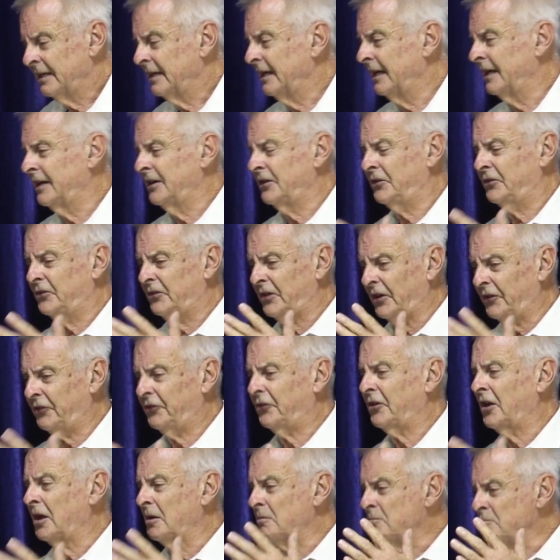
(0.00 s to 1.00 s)
It is
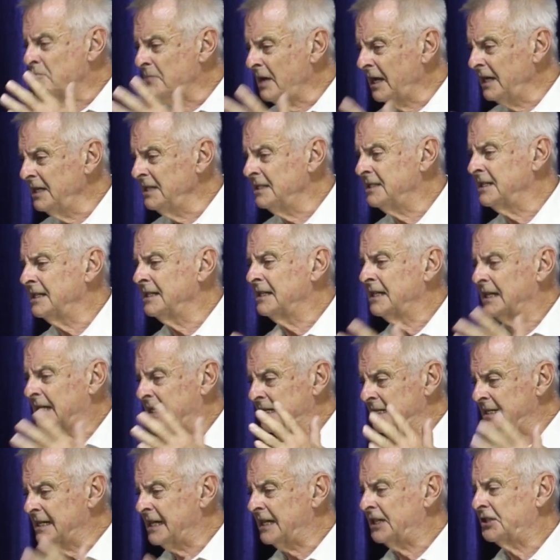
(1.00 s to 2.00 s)
just amazing the
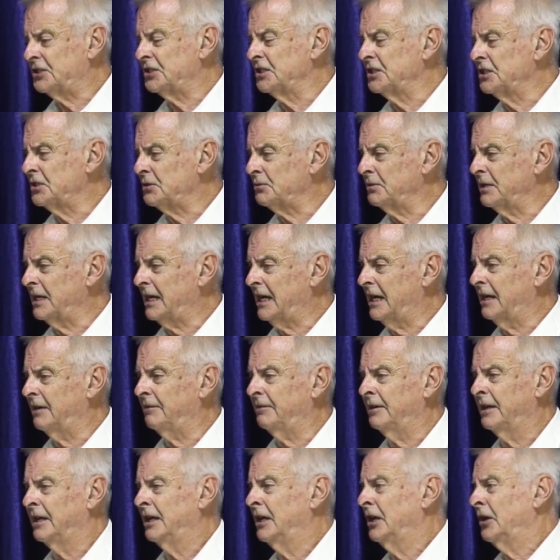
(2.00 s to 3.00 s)
connections we
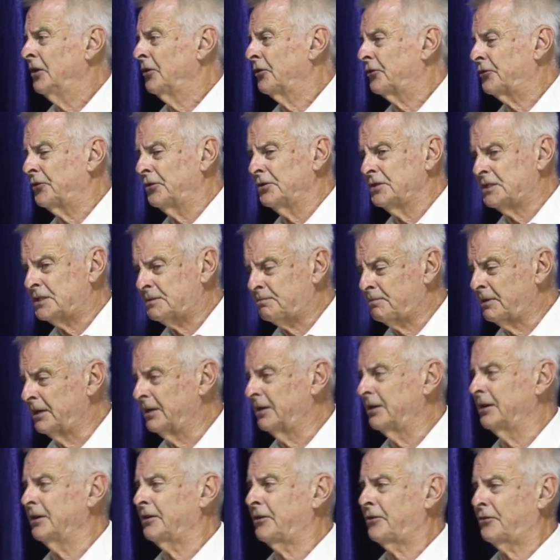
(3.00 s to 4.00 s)
have through
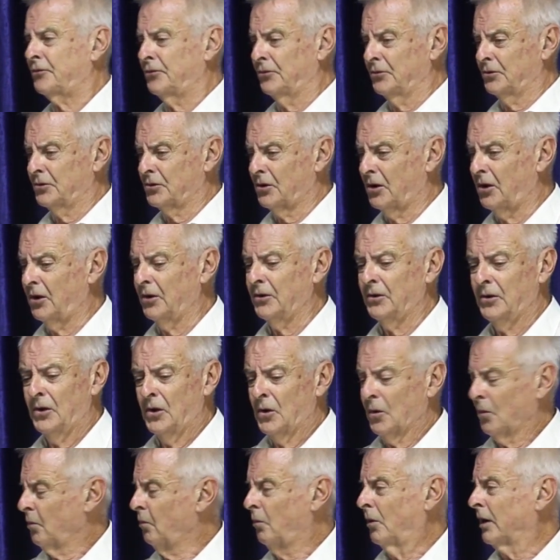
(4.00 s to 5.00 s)
spirit, through God,
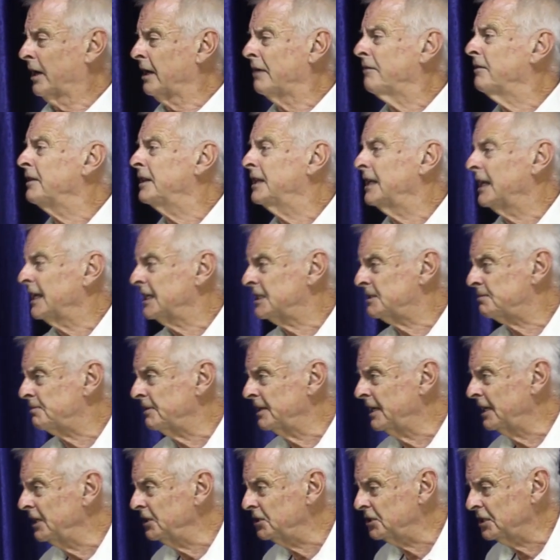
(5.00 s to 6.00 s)
whatever the
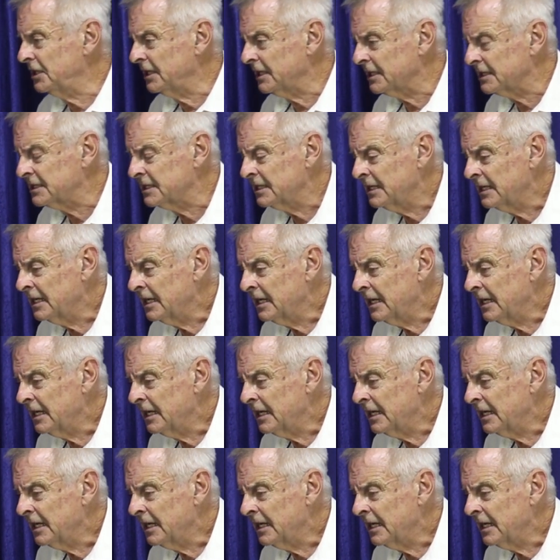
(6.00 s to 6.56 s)
explanation is.